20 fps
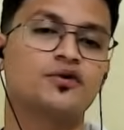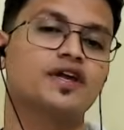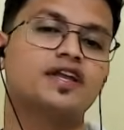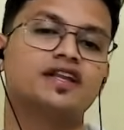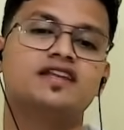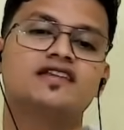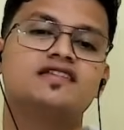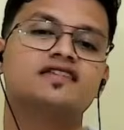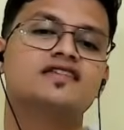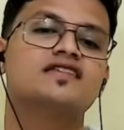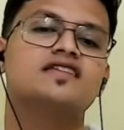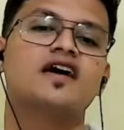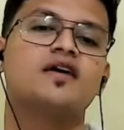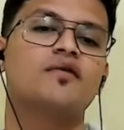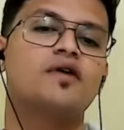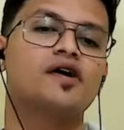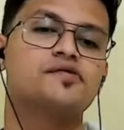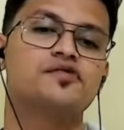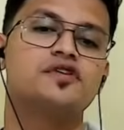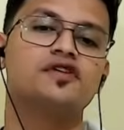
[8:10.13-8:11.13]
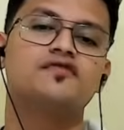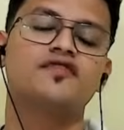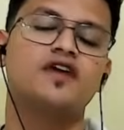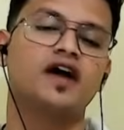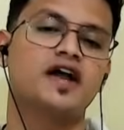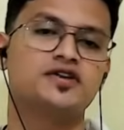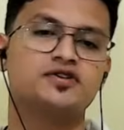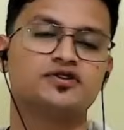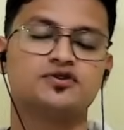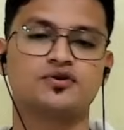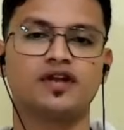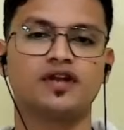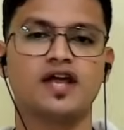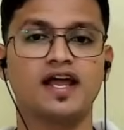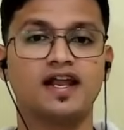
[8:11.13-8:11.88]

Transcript: okay, this is how I will fine tune.